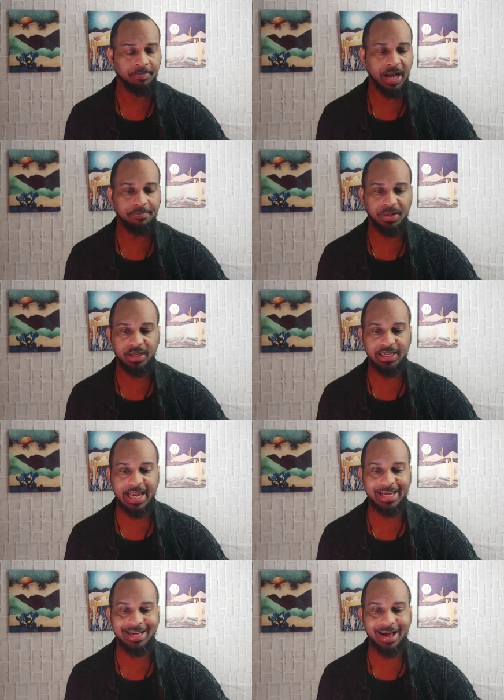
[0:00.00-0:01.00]
By putting
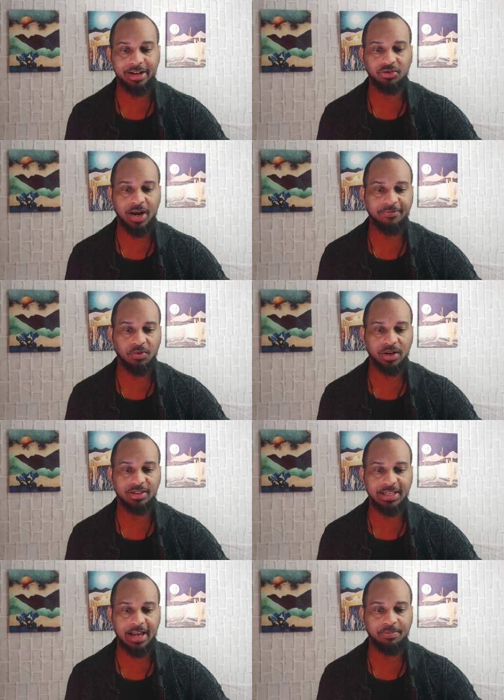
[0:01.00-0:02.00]
a contract for a
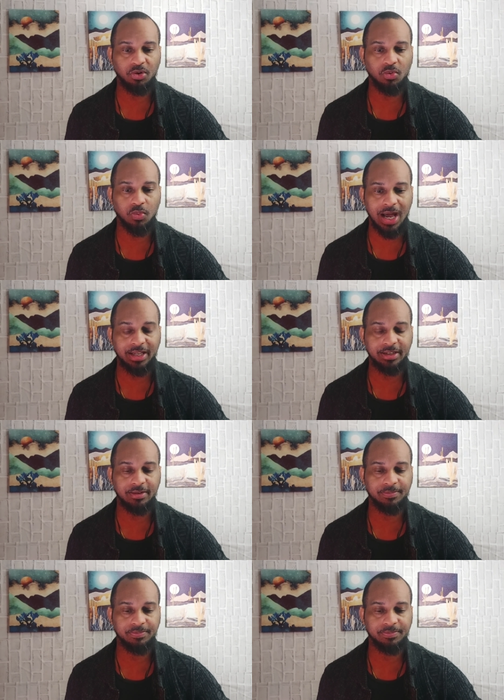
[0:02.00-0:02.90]
sample wallet